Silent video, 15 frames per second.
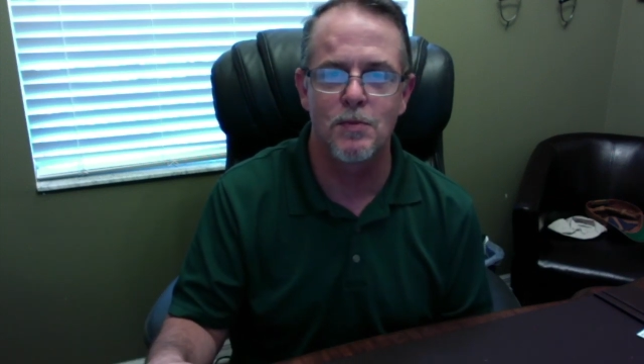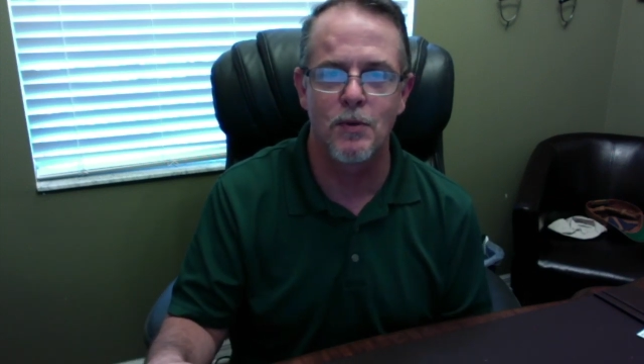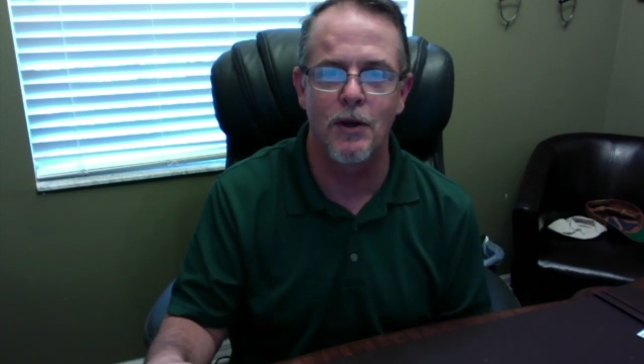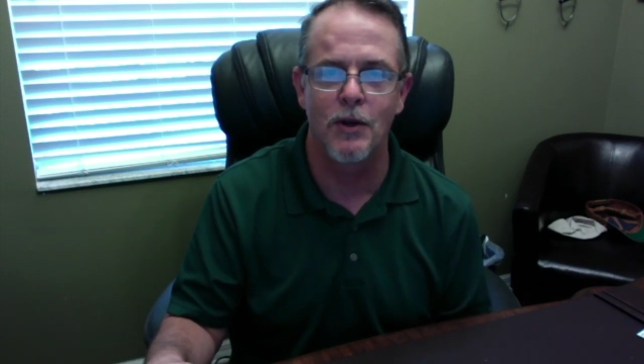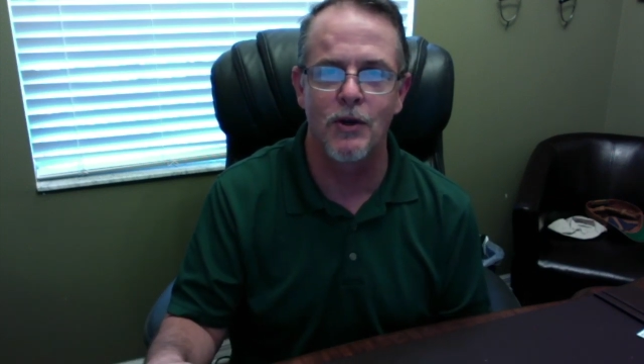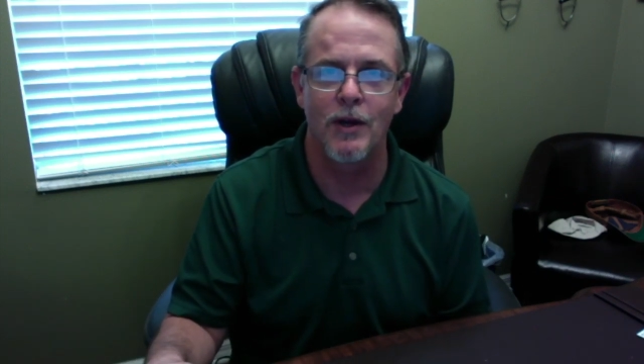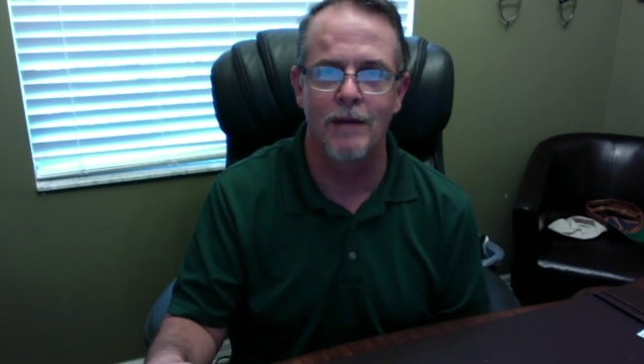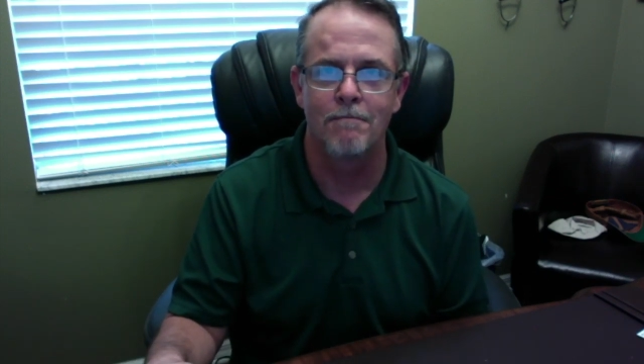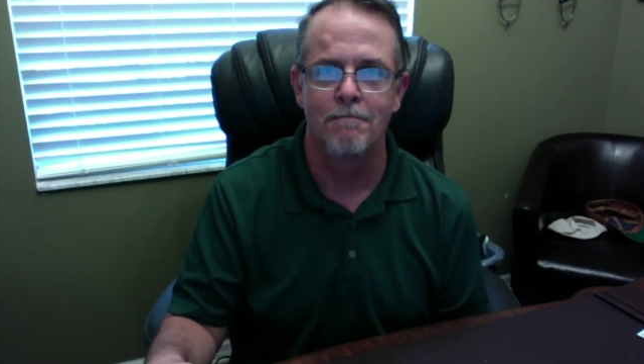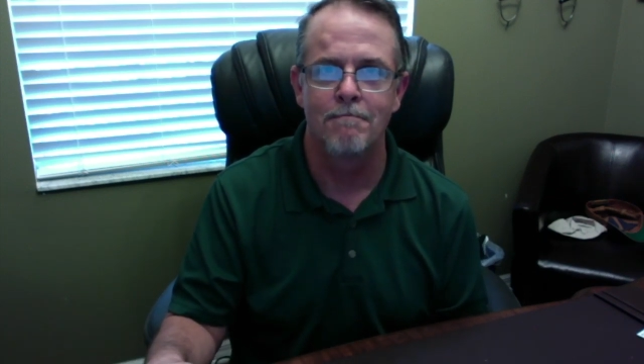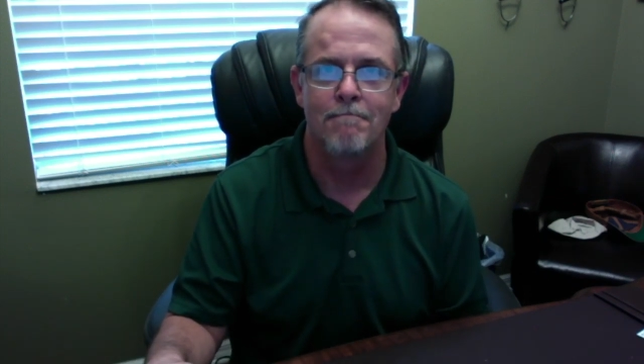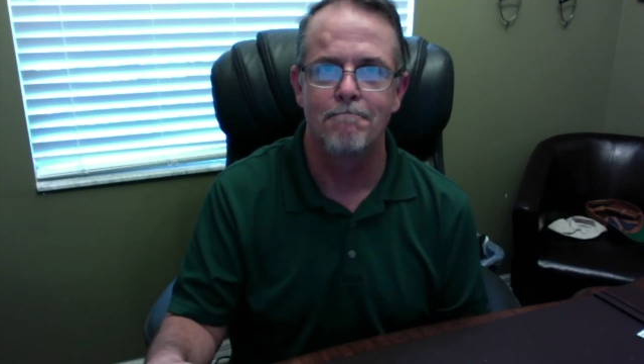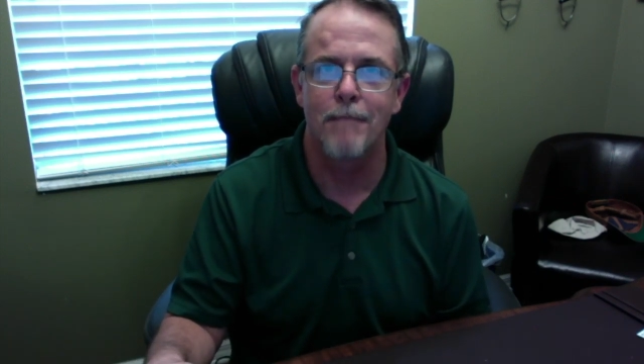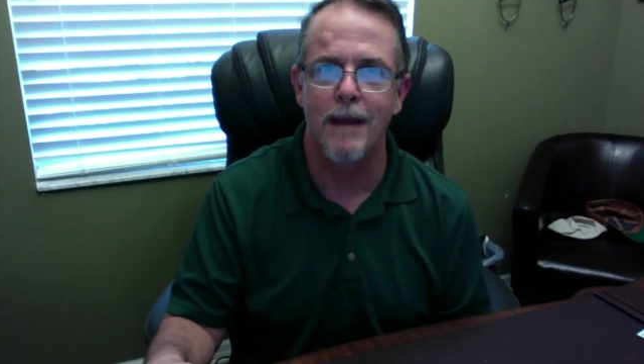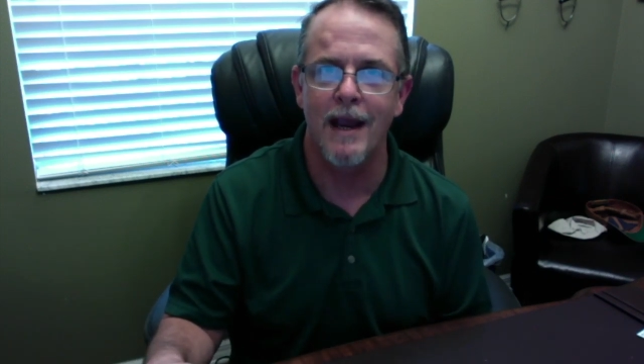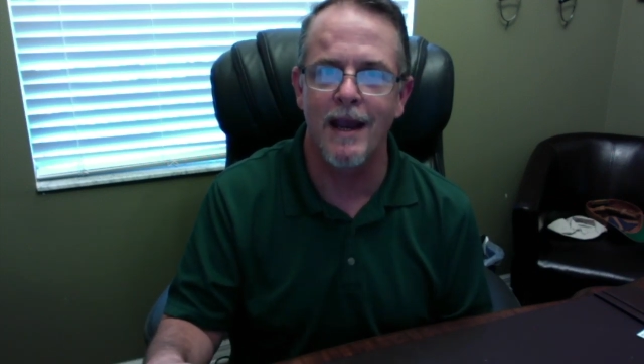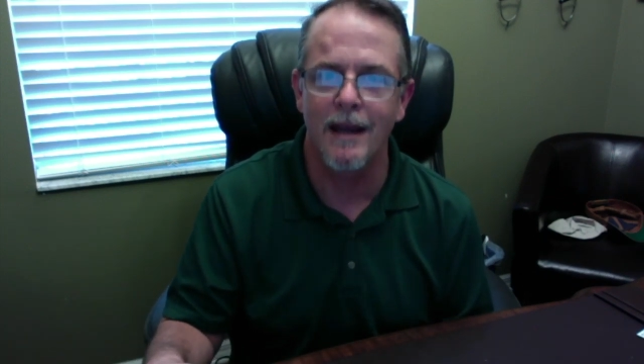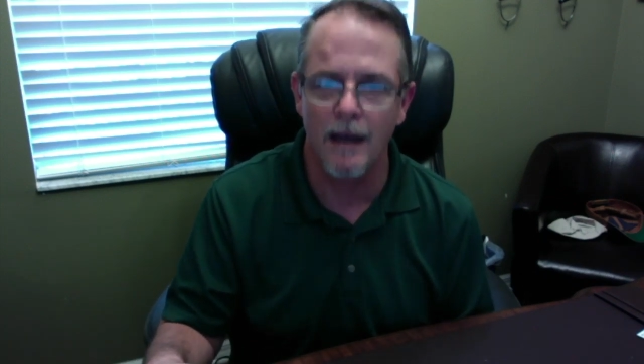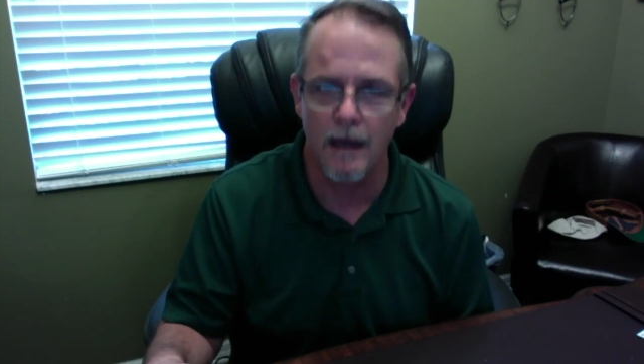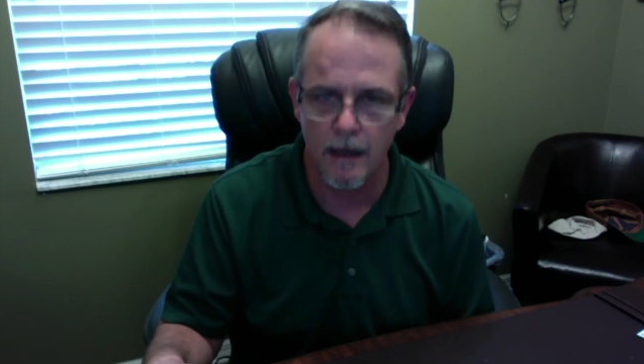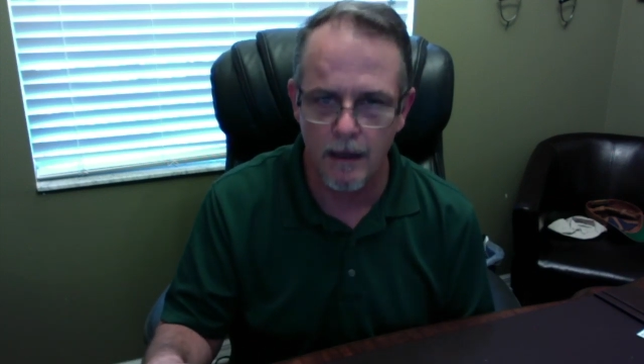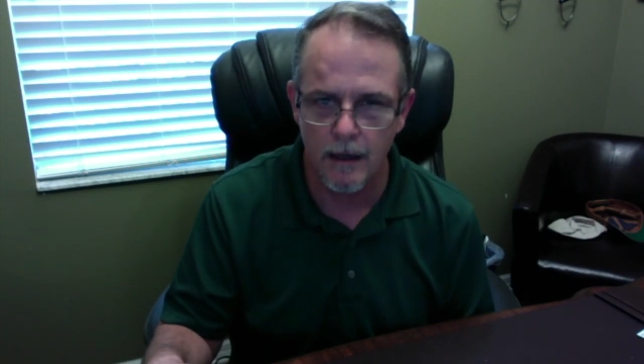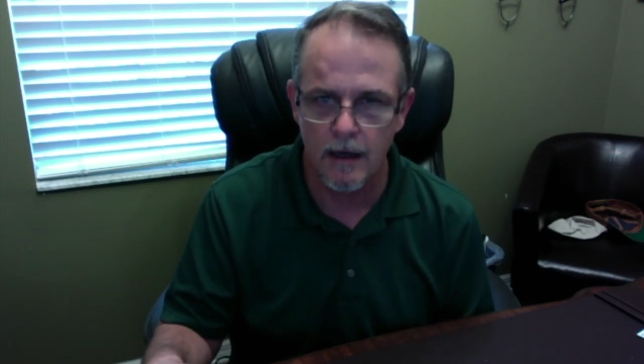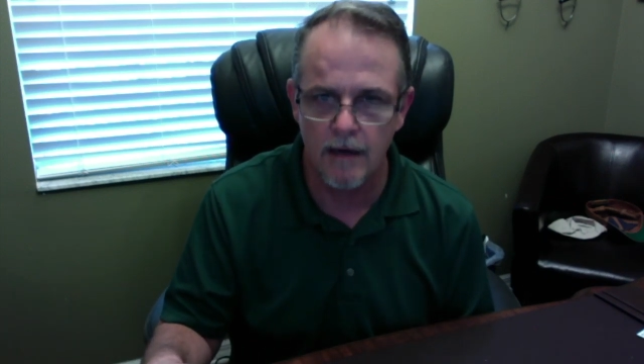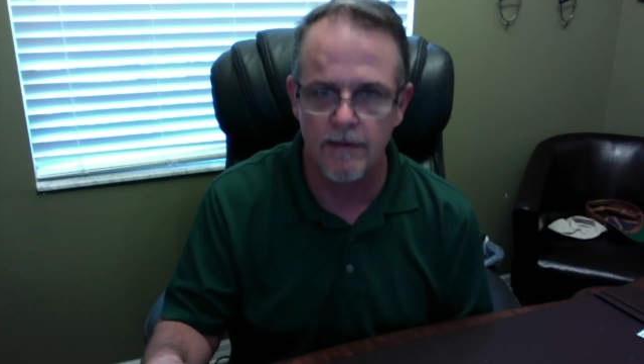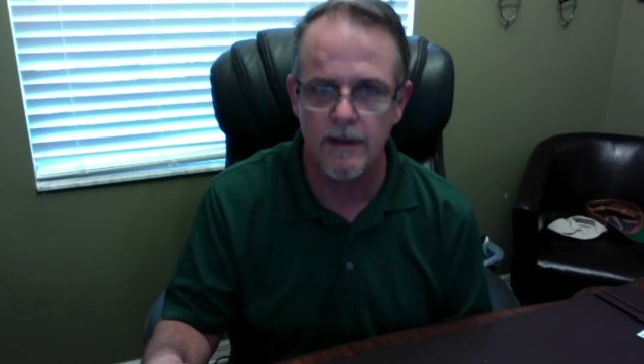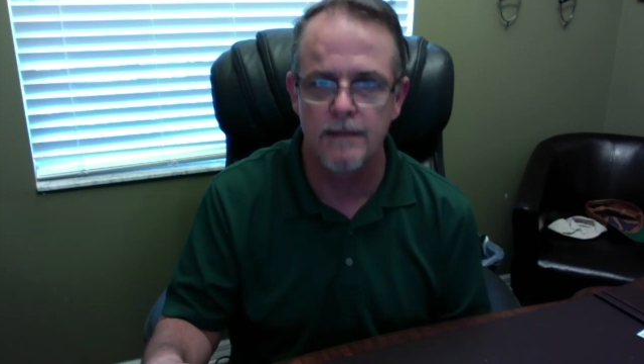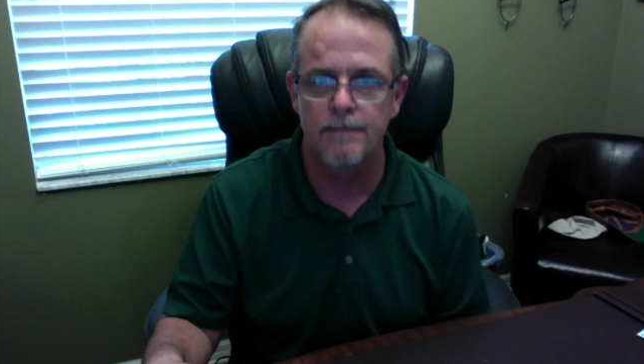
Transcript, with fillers: preaching, any of it.